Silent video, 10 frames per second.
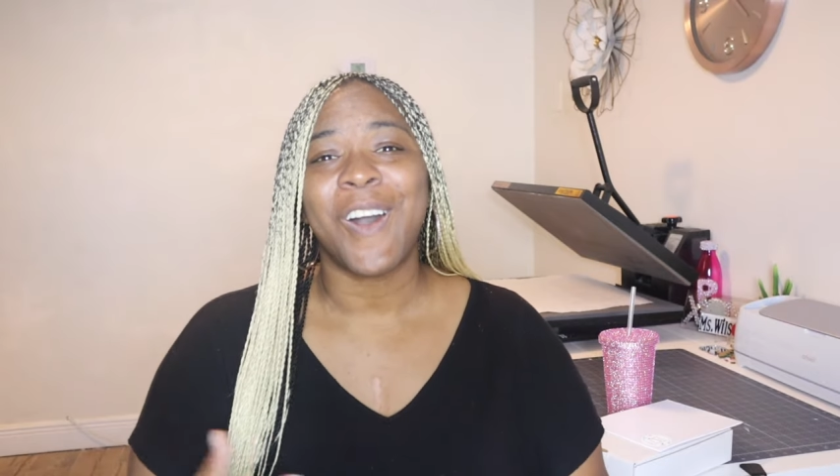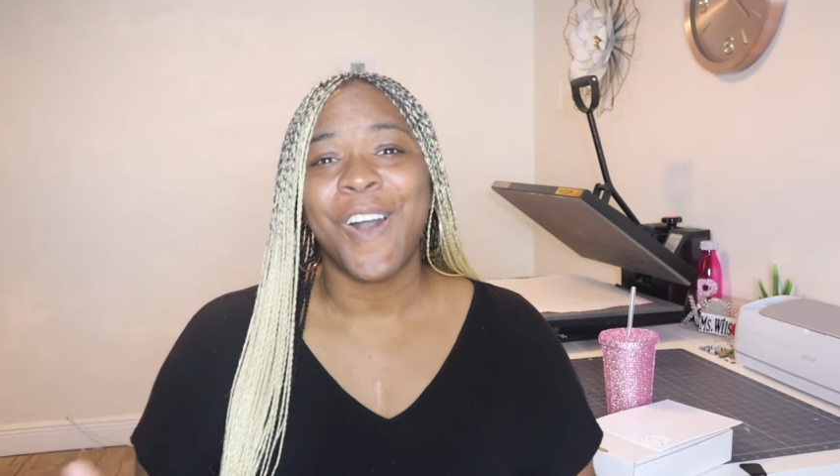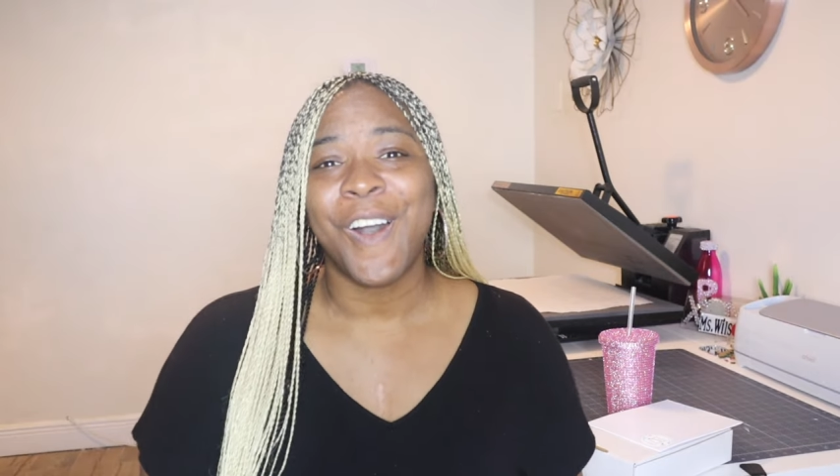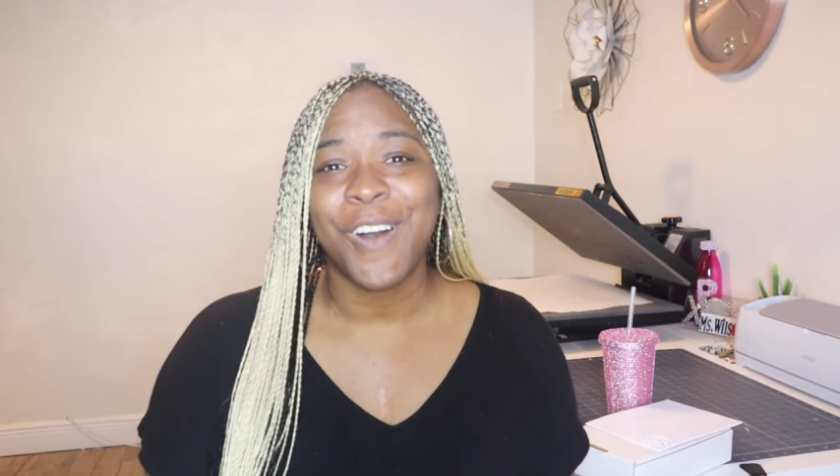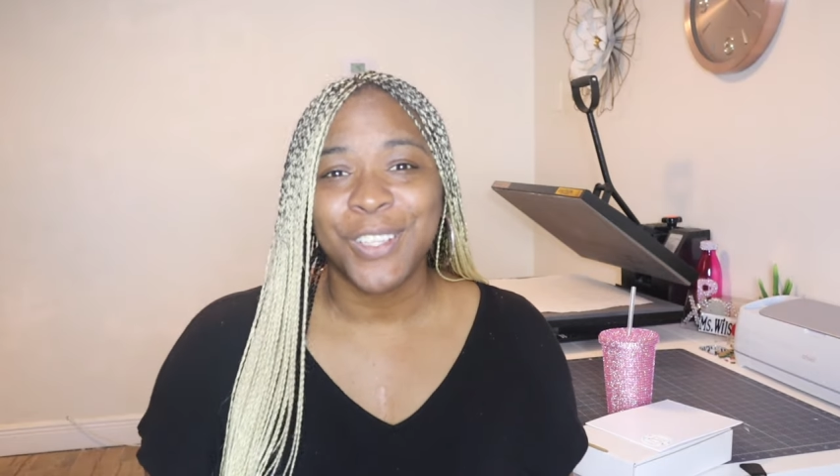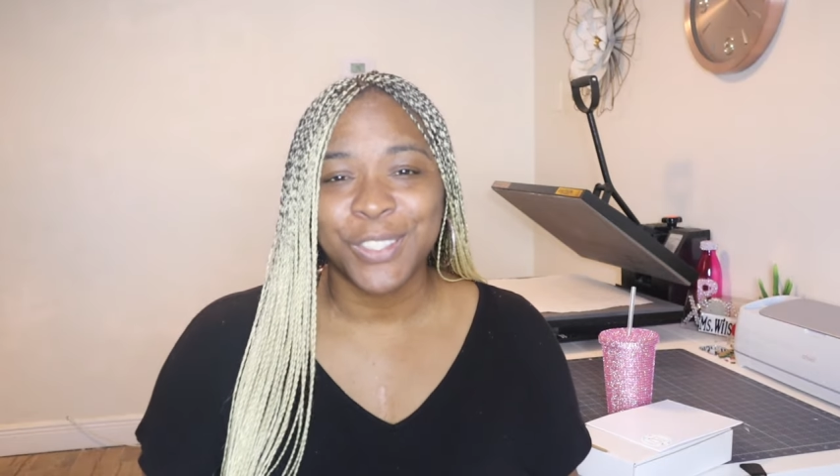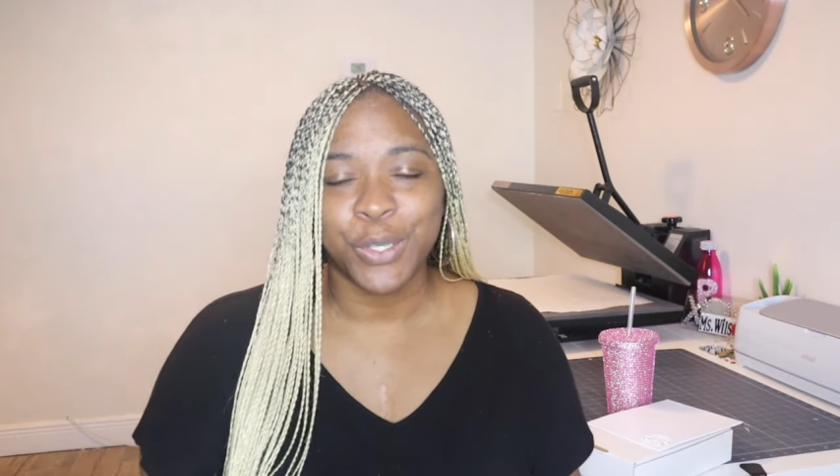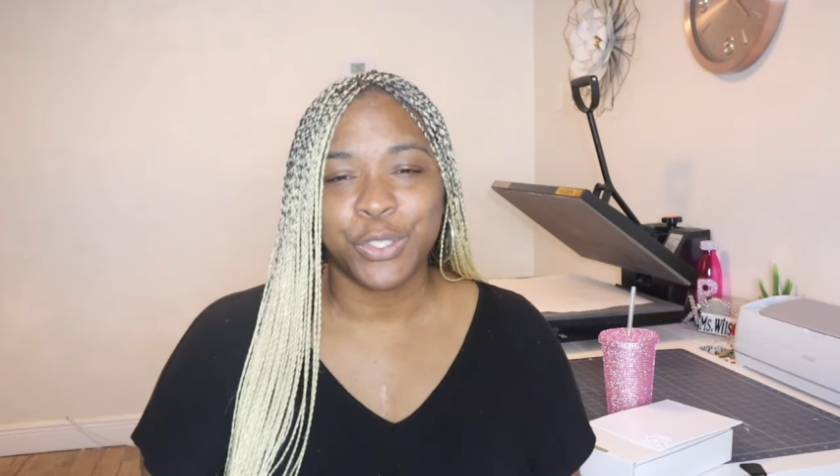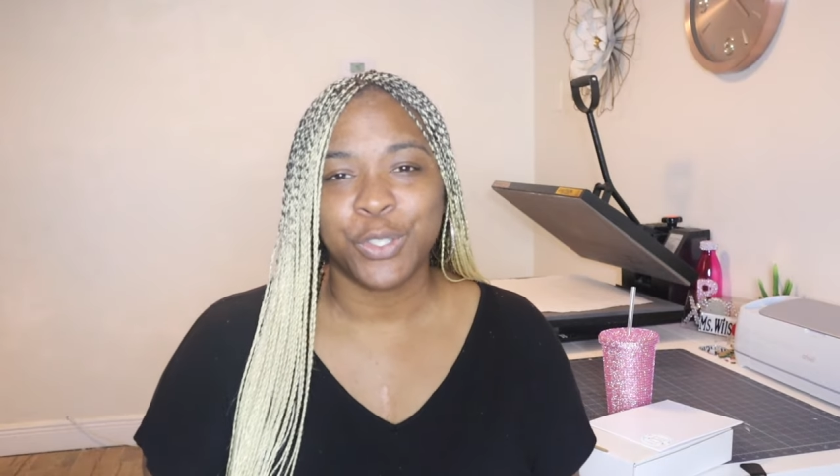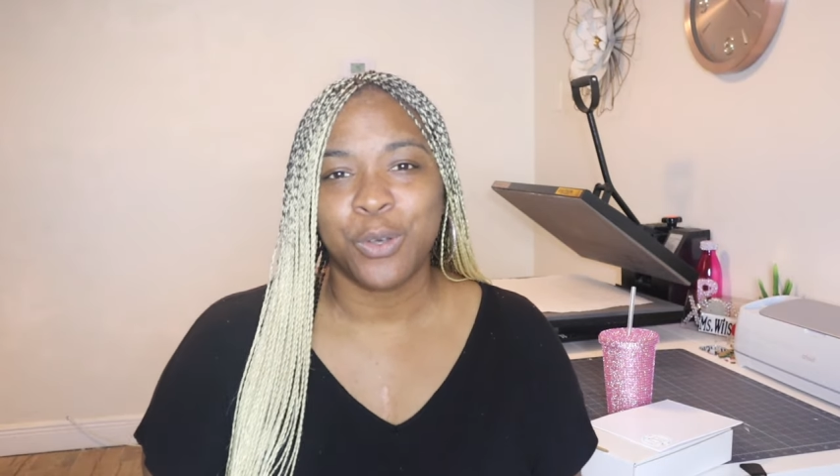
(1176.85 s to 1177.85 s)
all
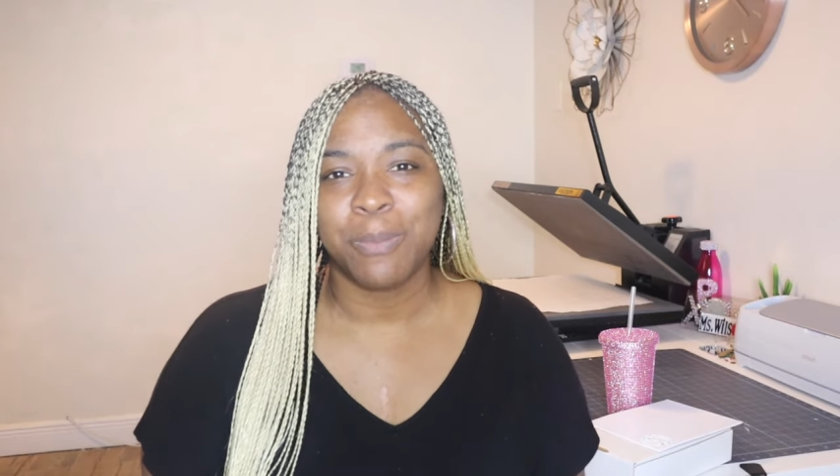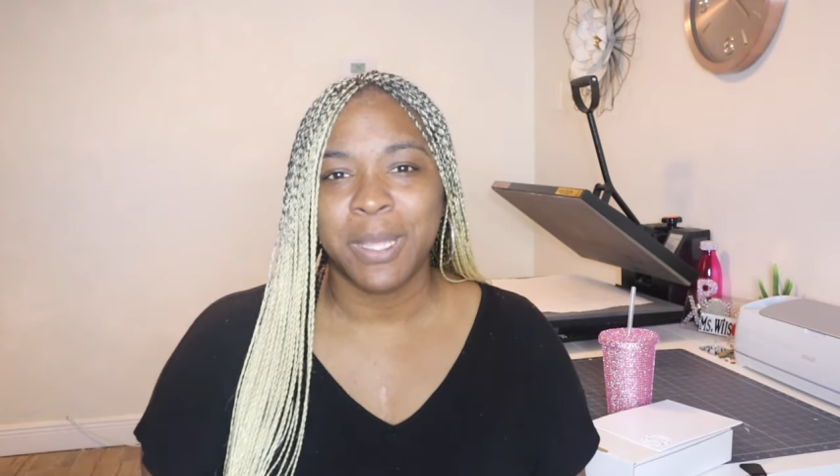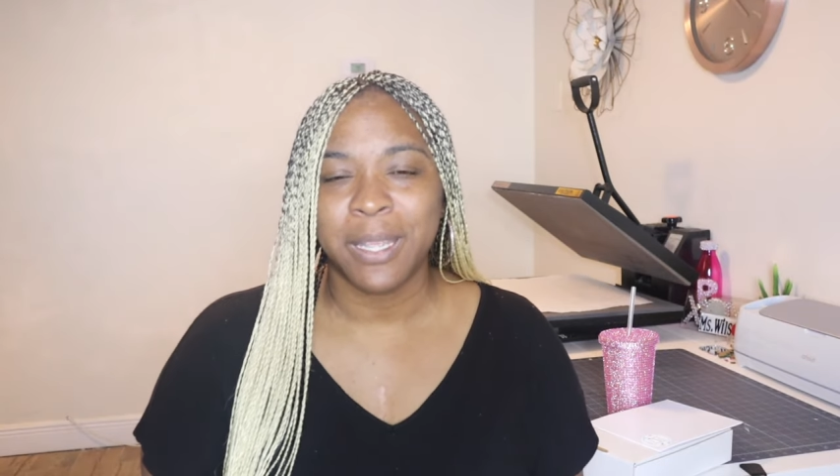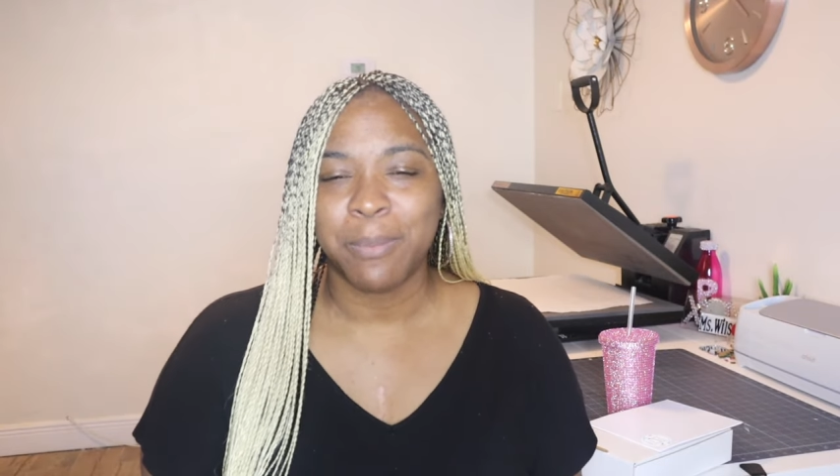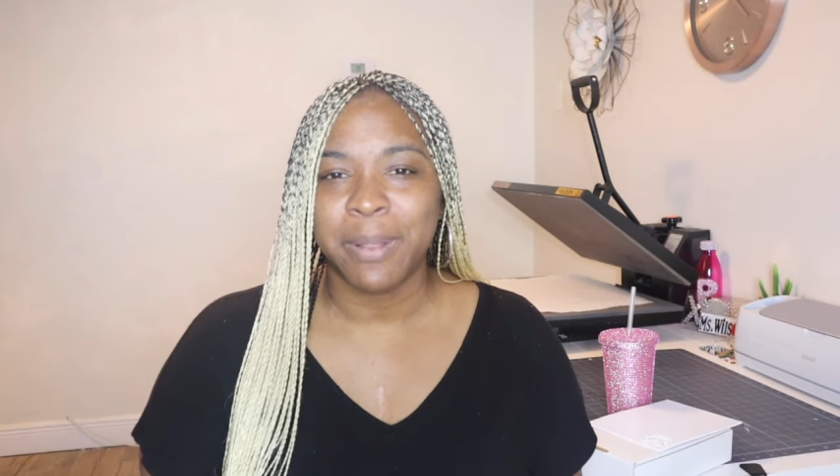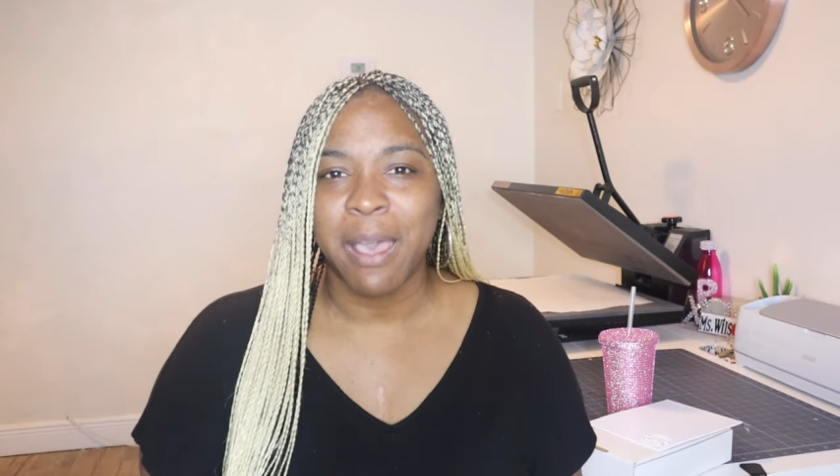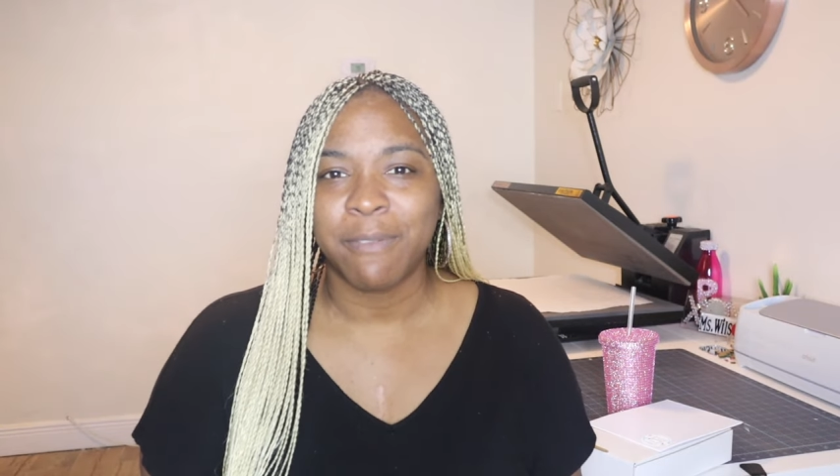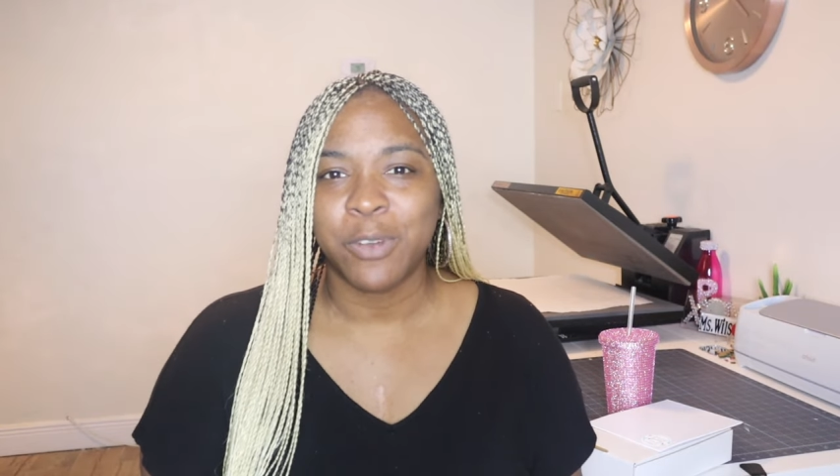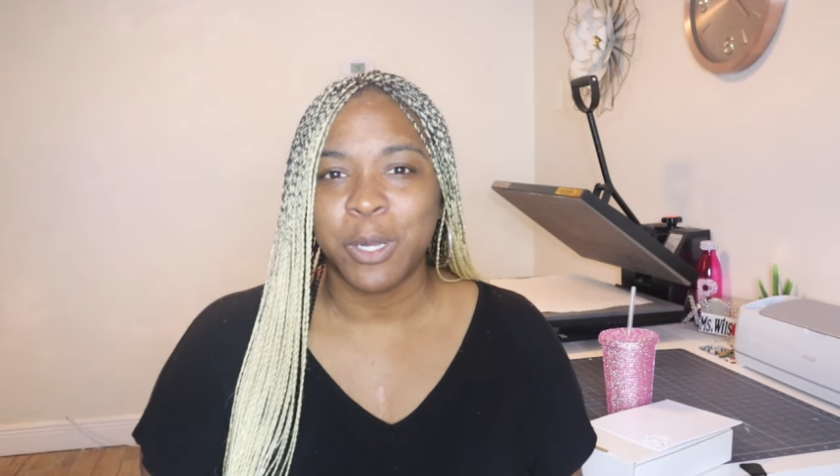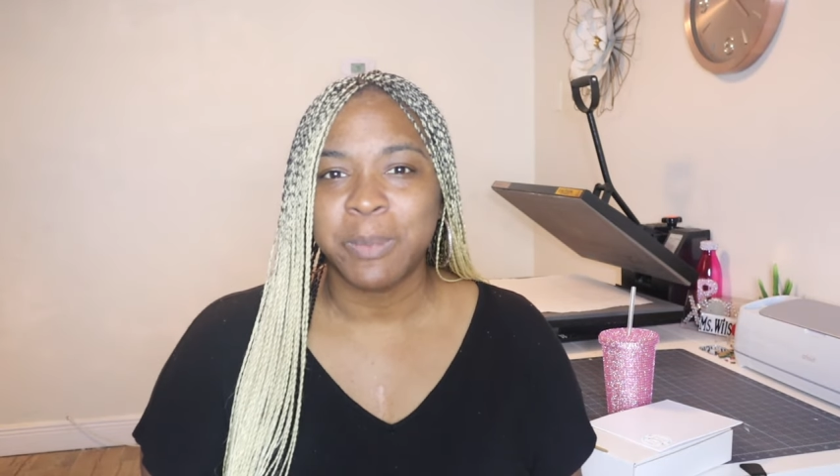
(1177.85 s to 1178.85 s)
social media
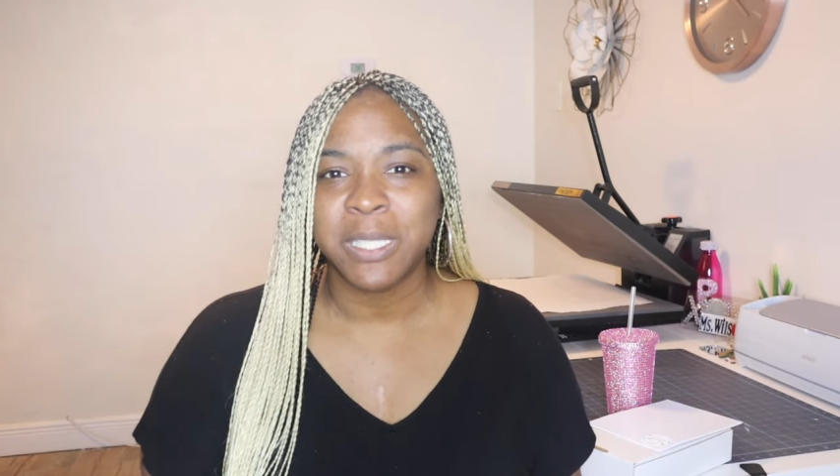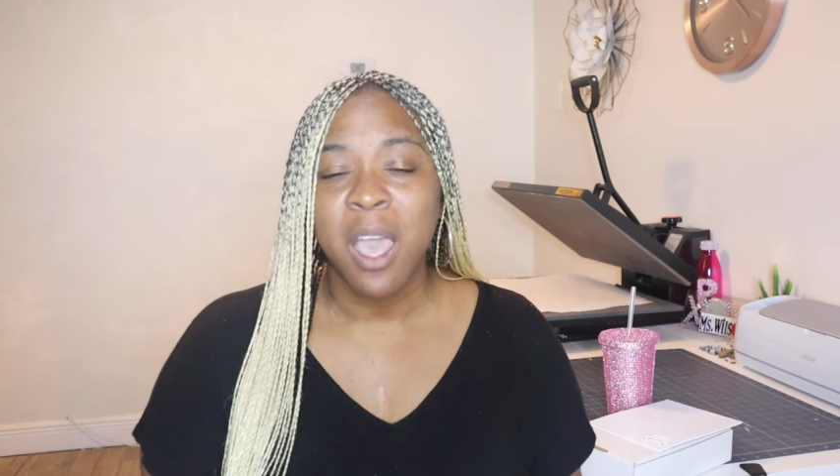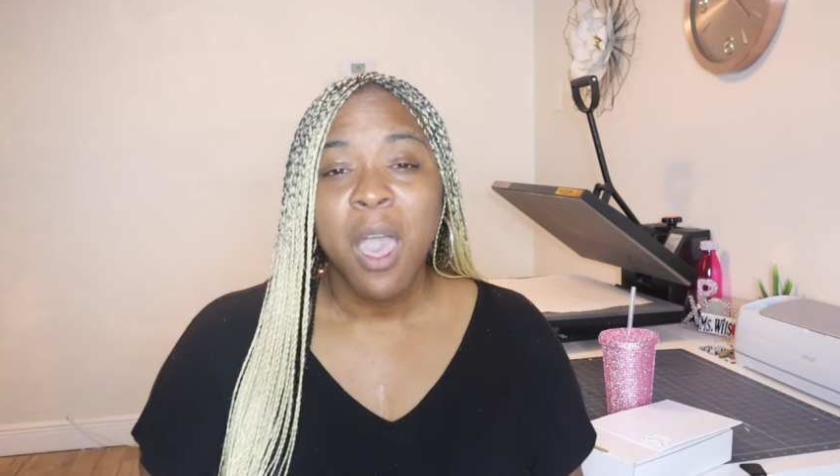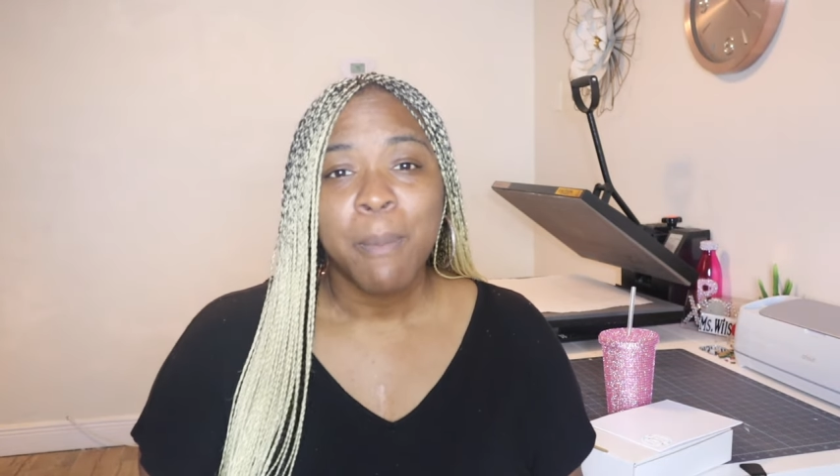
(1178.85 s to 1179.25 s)
platforms.